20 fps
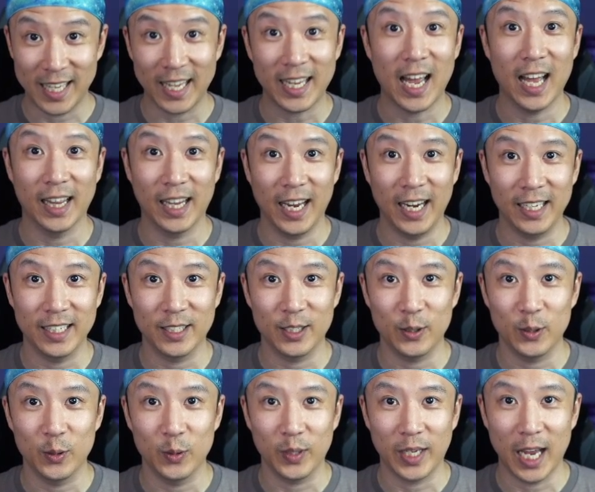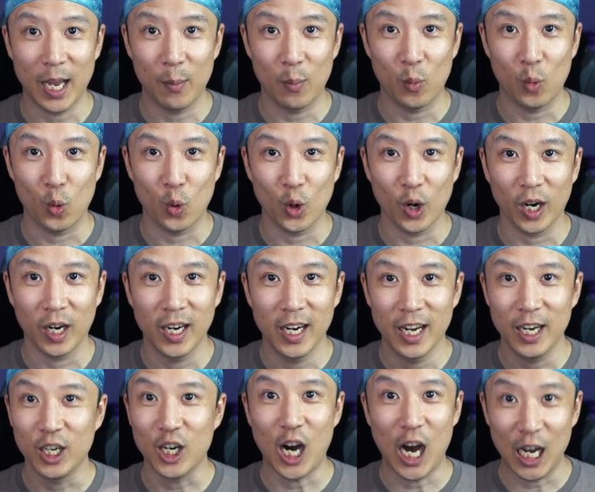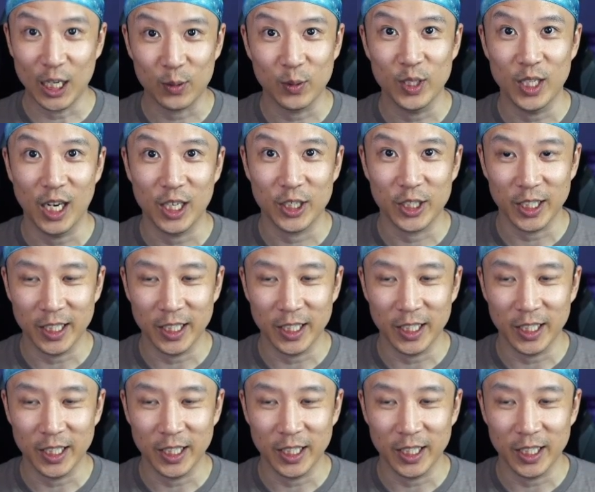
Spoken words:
that lane to get more cost reduction.